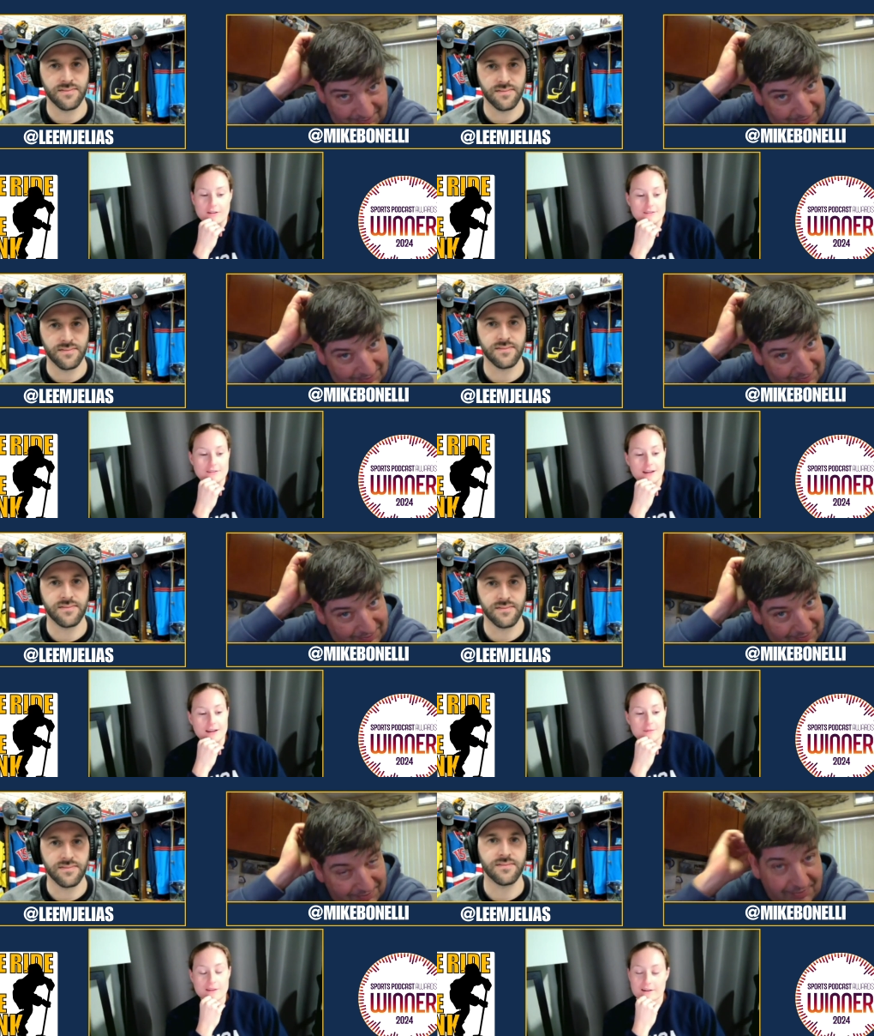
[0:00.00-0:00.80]
Speaker 1: the
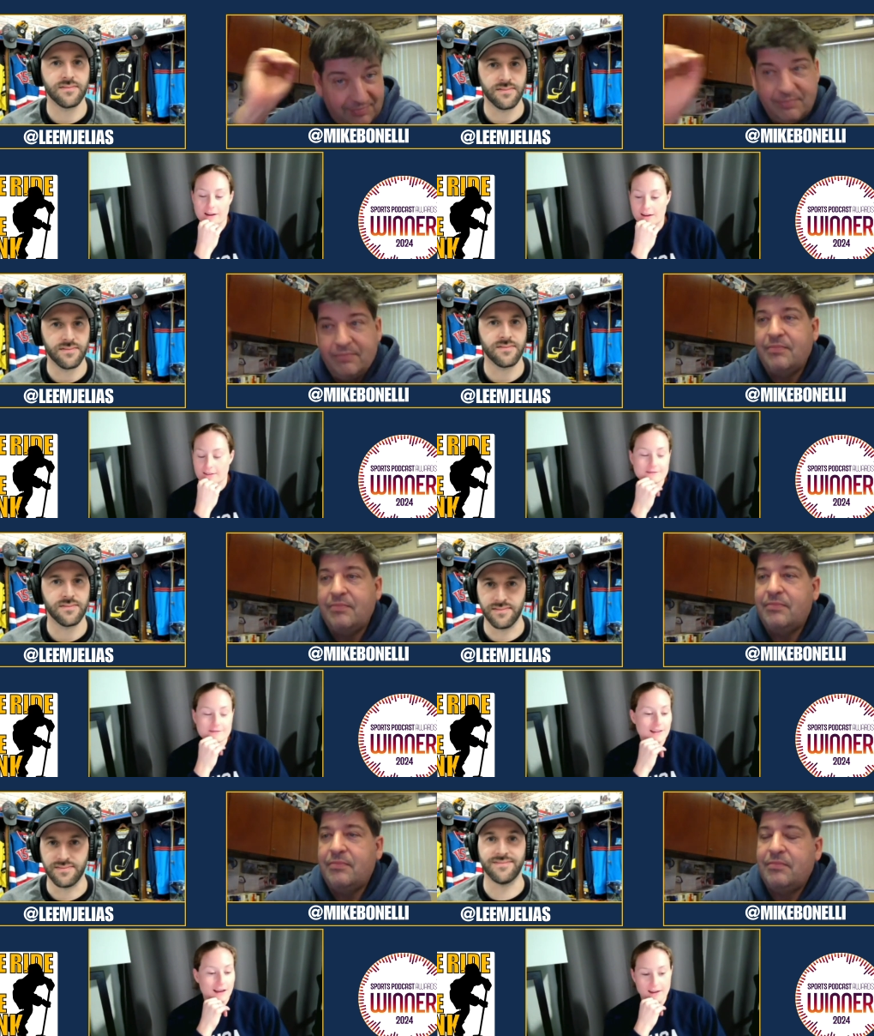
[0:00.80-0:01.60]
time. They're not.
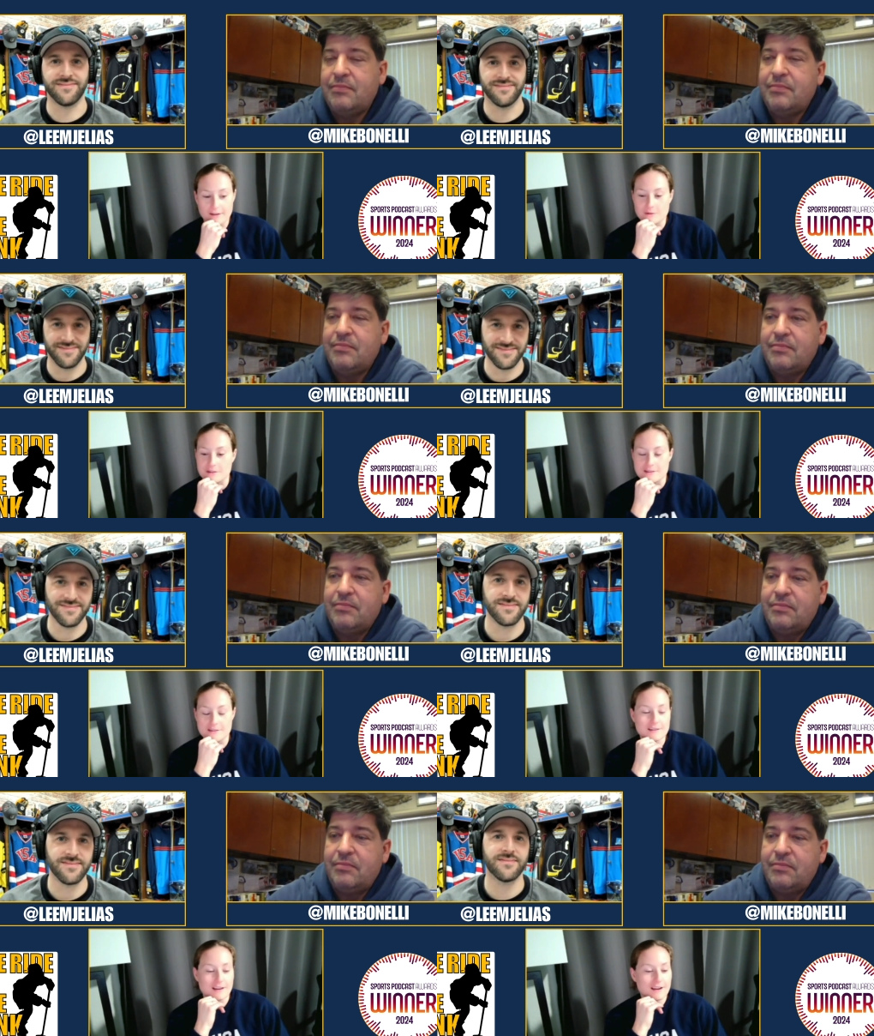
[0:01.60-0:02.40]
Mm-hmm. I was,
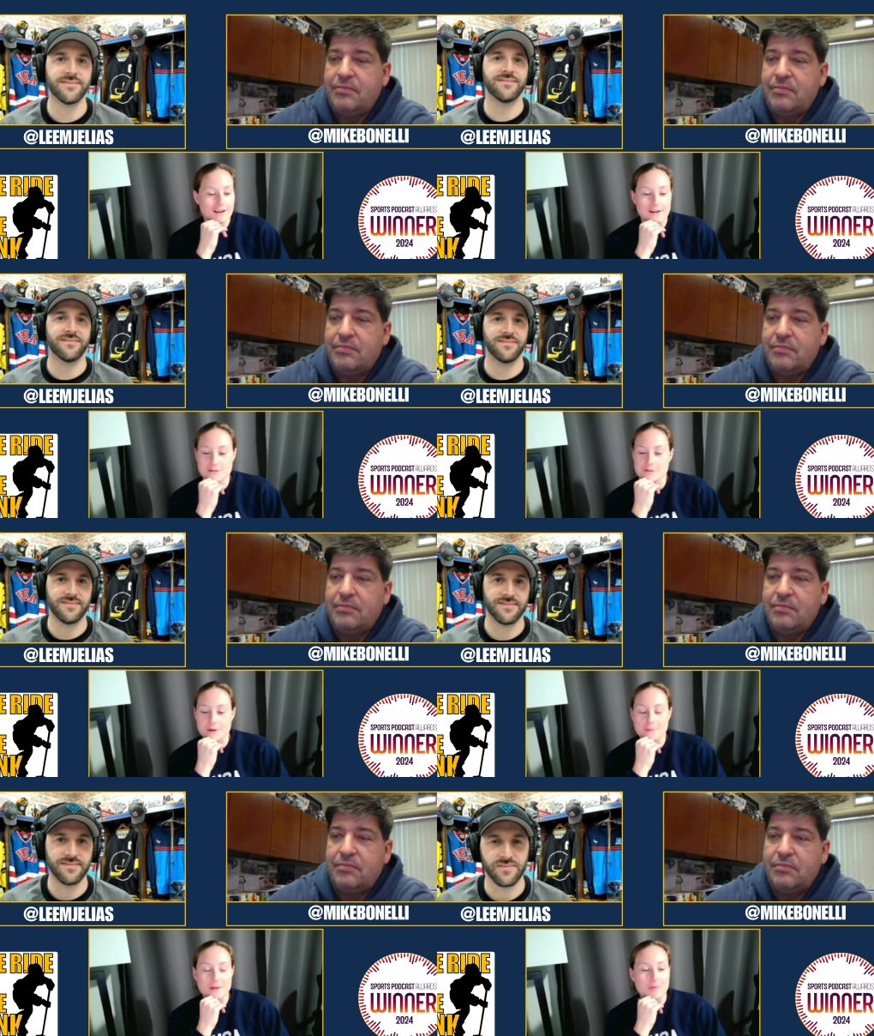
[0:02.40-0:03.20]
I got
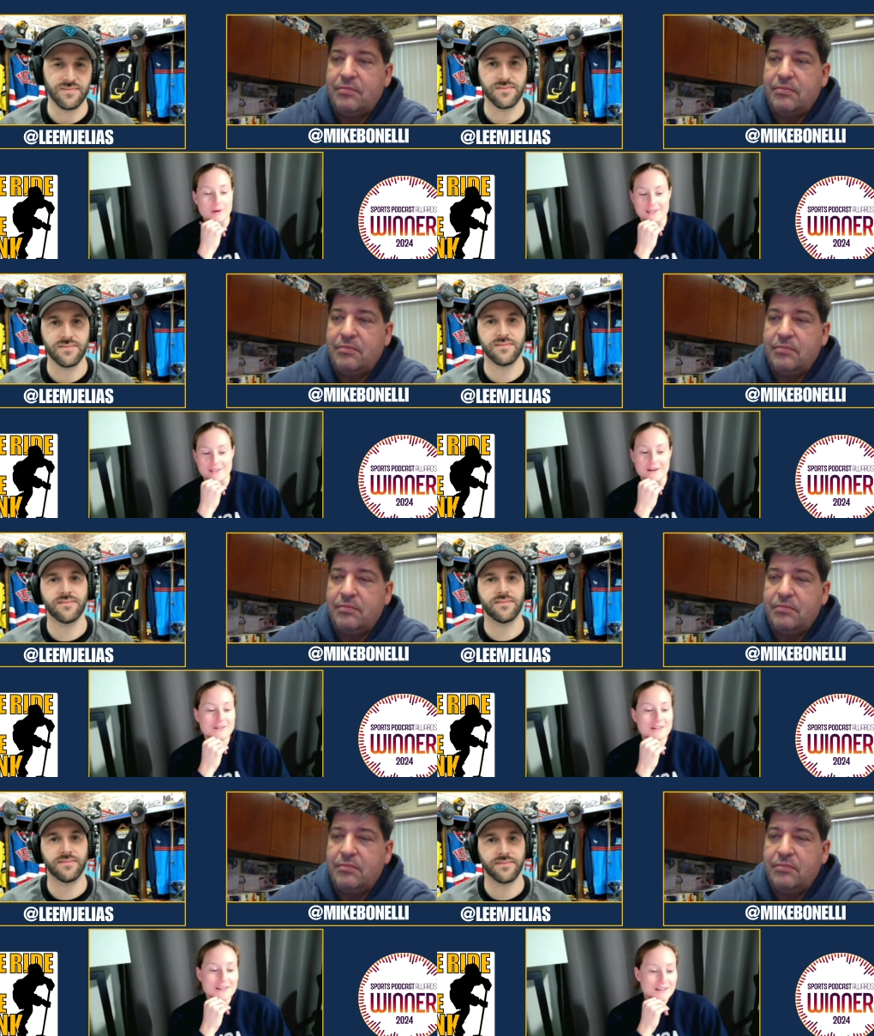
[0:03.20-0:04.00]
extremely burnt out
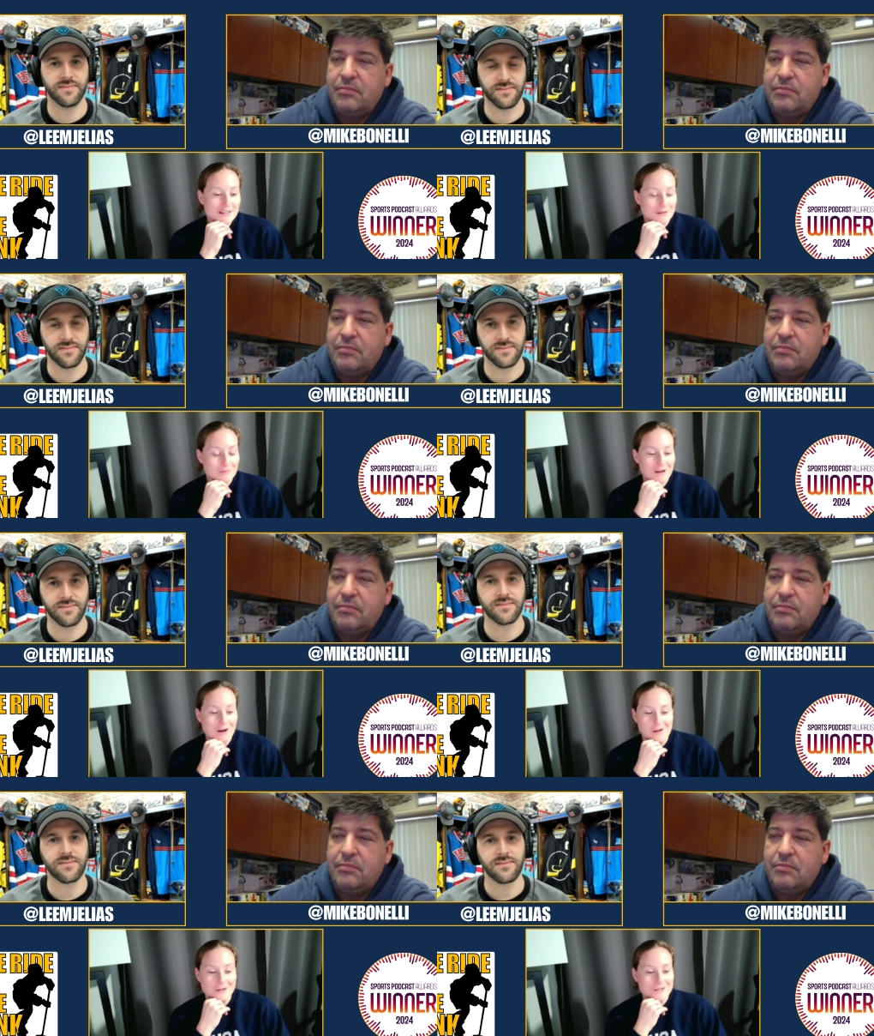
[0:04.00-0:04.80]
in my
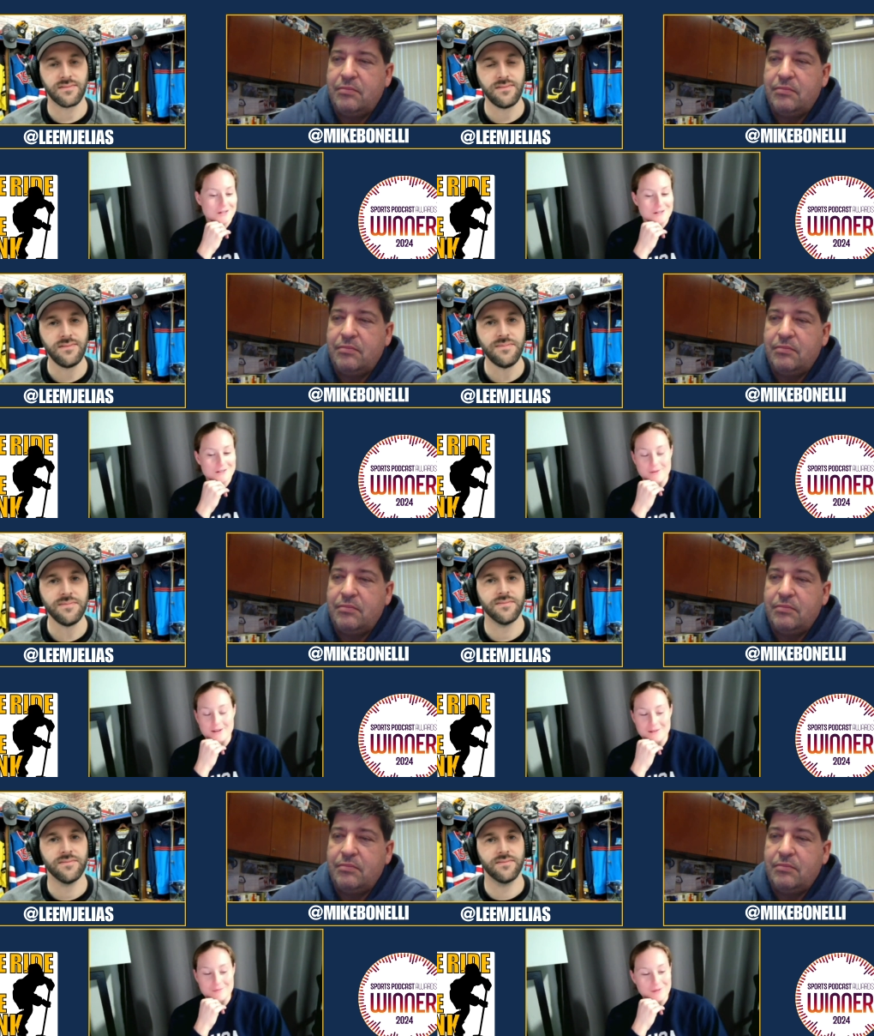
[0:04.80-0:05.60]
college years, my
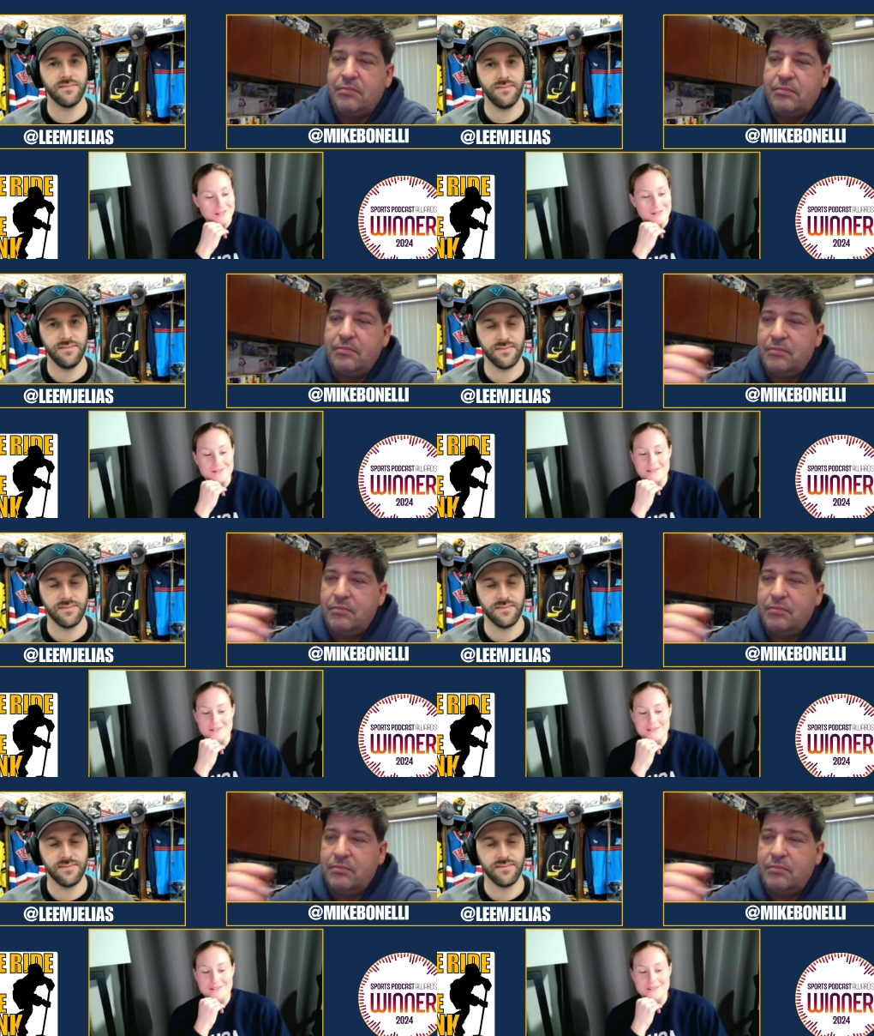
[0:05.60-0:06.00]
Olympic years.